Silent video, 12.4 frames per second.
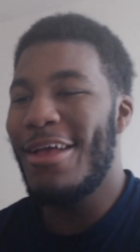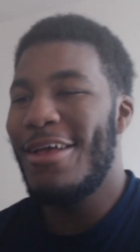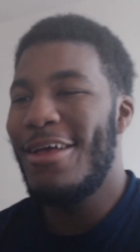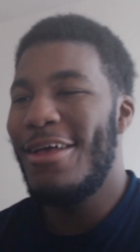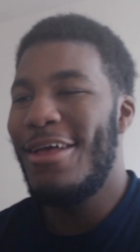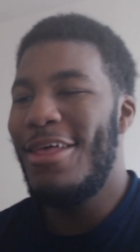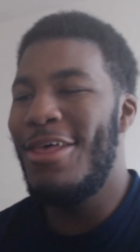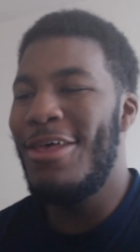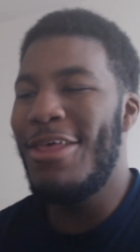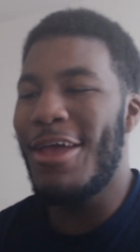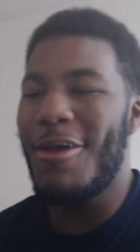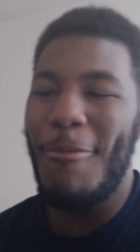Believe what he's
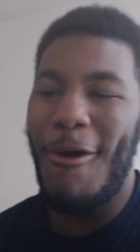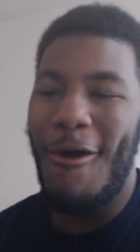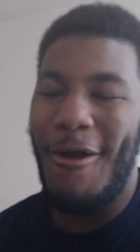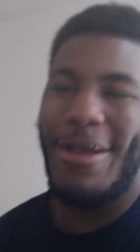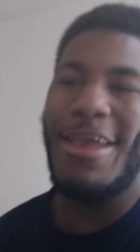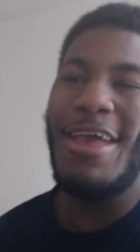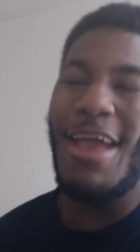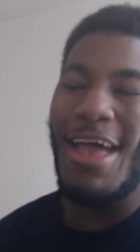just Look seen Mark. there.